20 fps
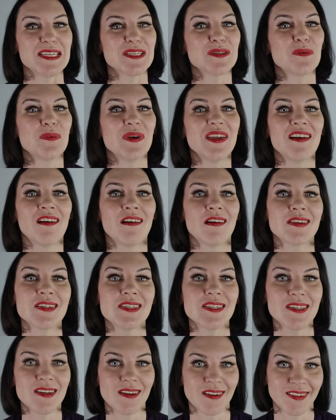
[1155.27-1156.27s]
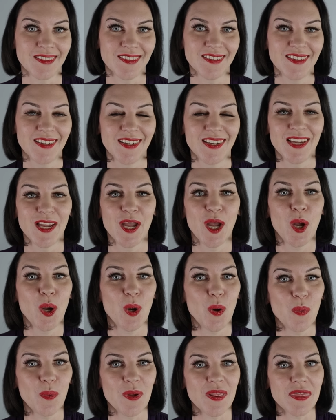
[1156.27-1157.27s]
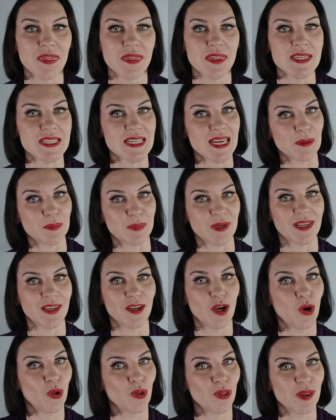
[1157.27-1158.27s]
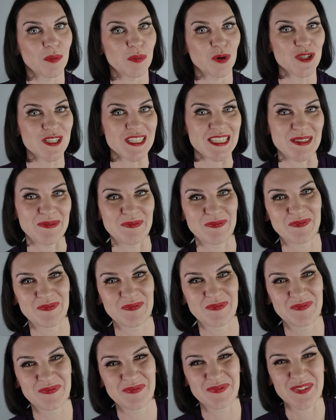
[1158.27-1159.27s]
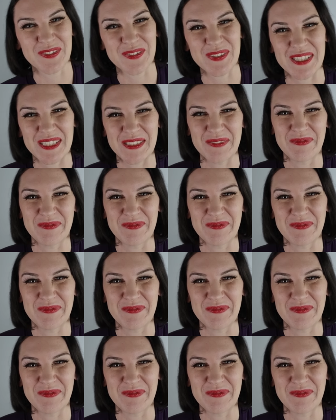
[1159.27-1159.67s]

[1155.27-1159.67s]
We are done with the tapping on the body. Okay?